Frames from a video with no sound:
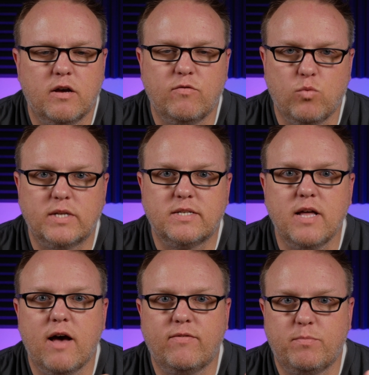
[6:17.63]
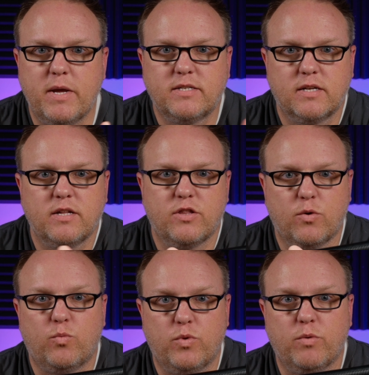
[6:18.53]
of what's left, basically
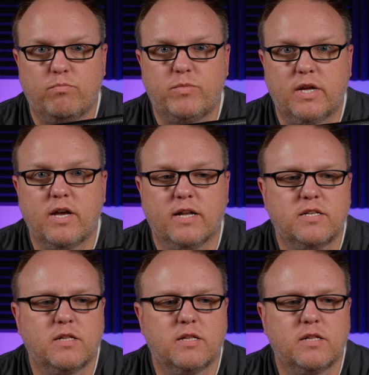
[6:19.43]
the guts